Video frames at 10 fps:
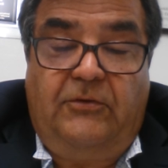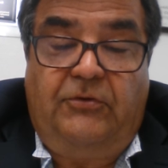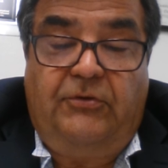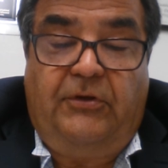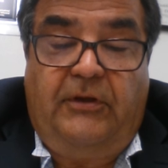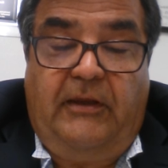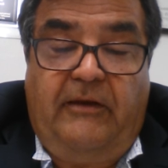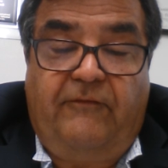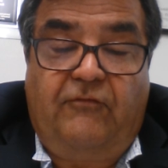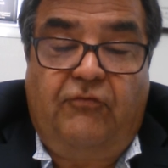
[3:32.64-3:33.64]
You're going to
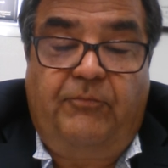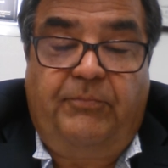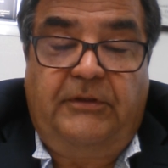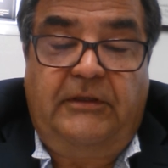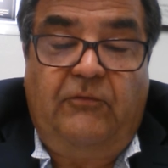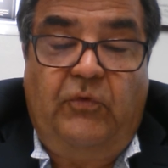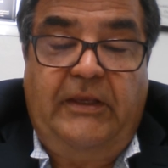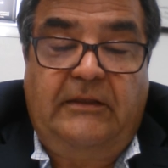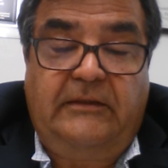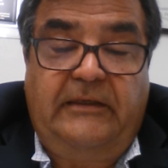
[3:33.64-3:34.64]
have
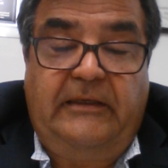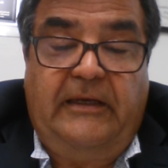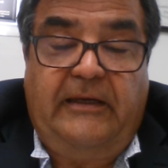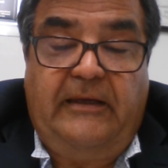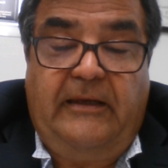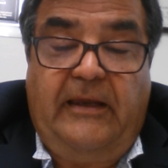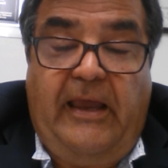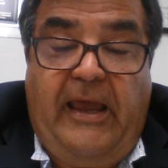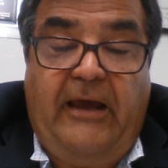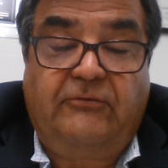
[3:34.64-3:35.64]
weekly
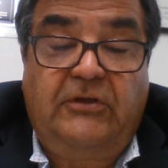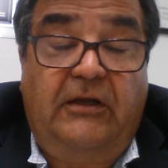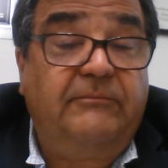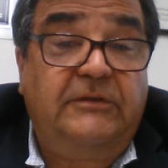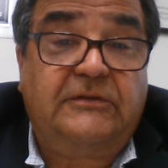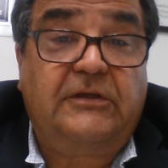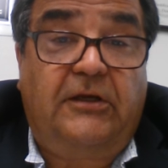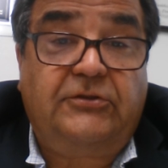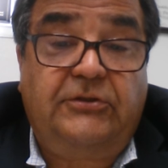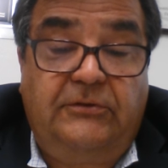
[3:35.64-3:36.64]
outcome
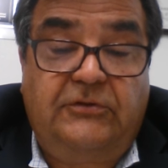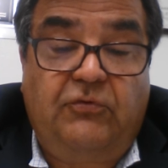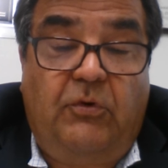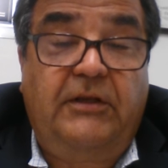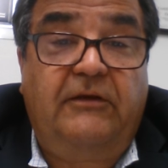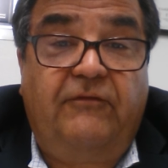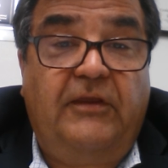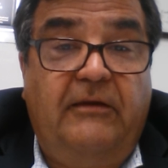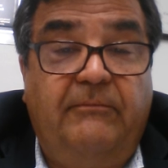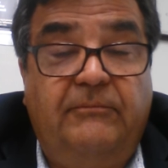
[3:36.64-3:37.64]
discussions, 20 of
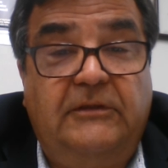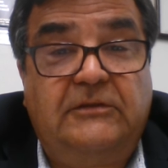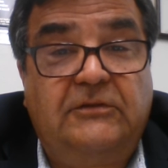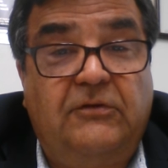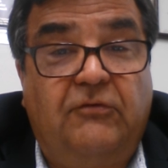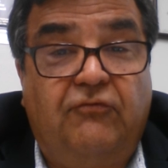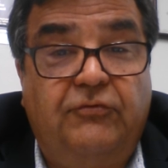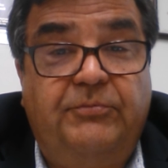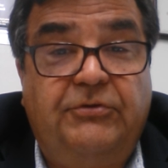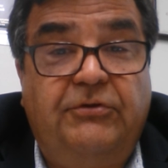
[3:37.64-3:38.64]
them. This is the
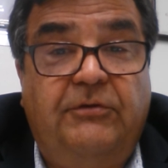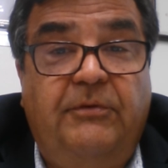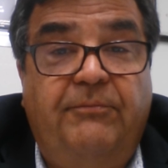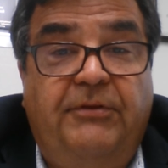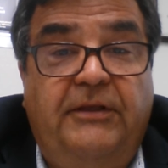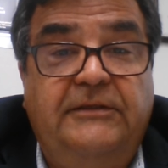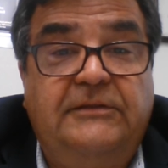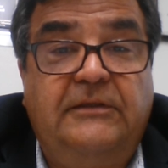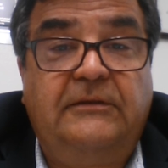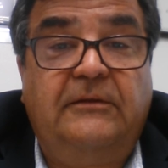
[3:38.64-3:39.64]
groups you're going to be
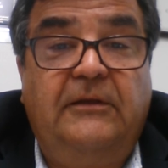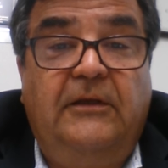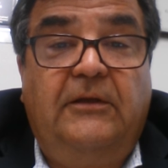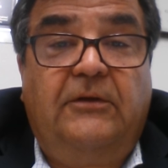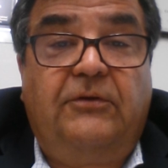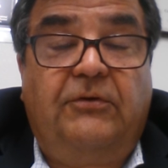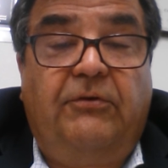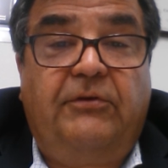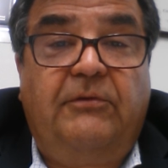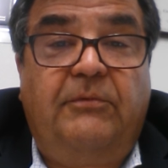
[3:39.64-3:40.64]
placed in. You're
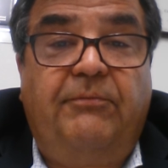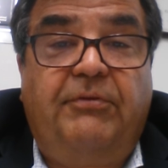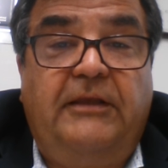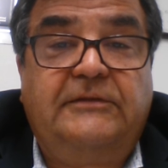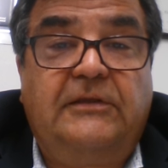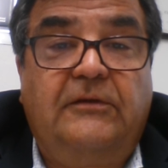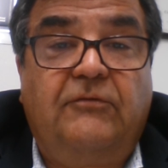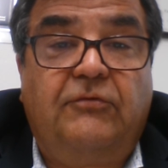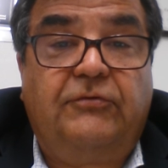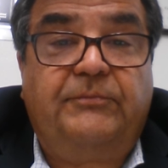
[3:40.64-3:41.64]
going to be placed in
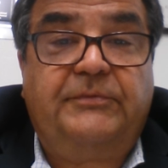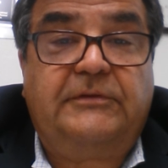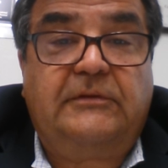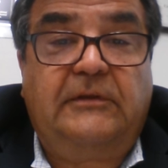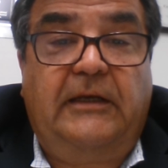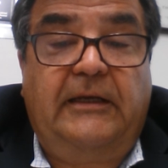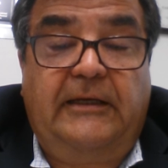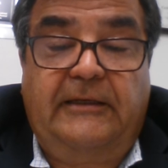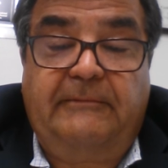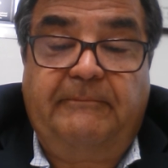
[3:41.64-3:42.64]
groups,
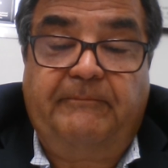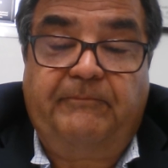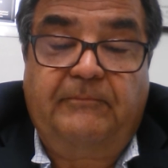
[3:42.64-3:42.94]
and